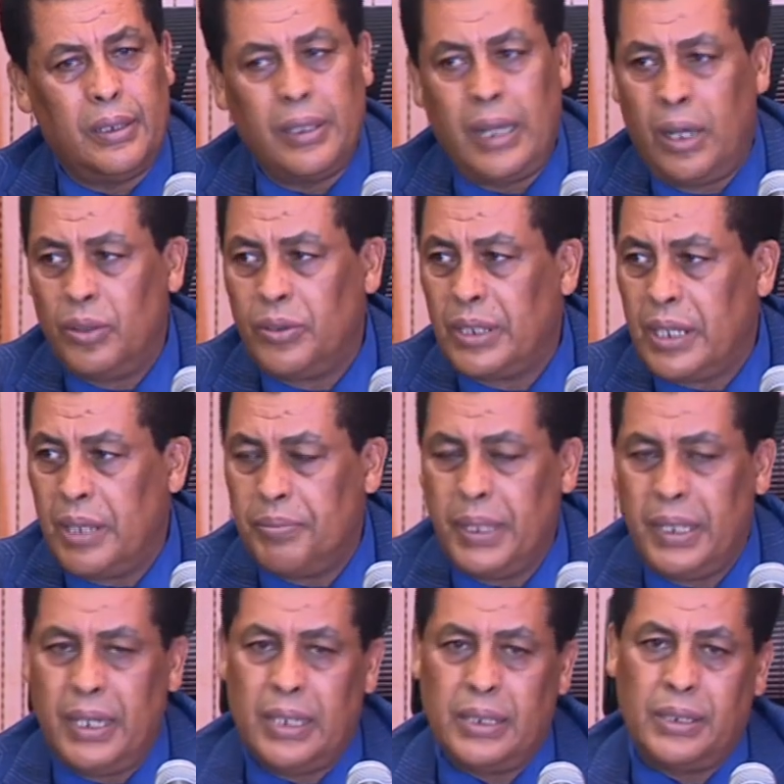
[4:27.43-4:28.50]
Now the
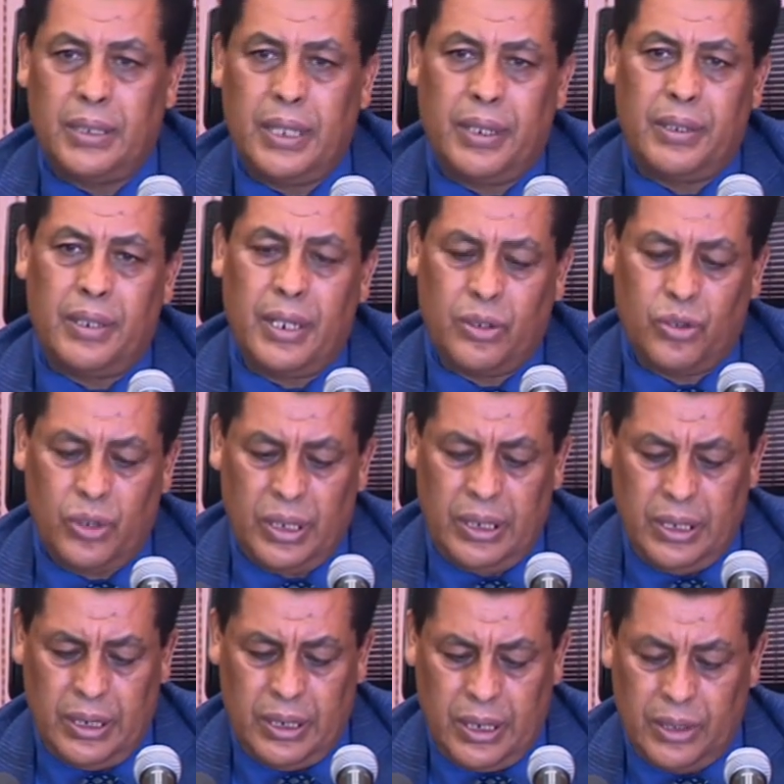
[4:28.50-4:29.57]
campaign has started
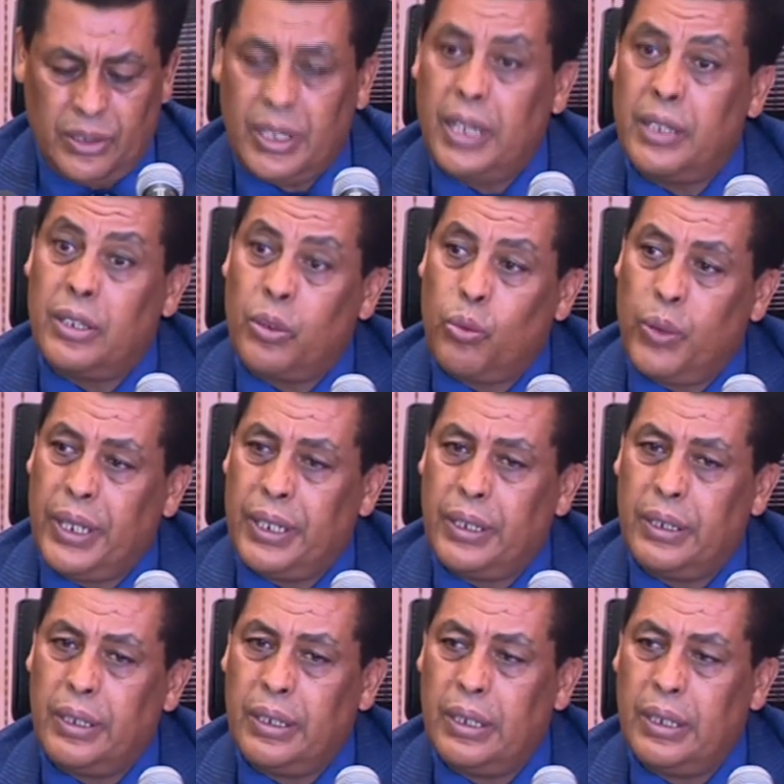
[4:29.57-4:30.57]
actually and is underway.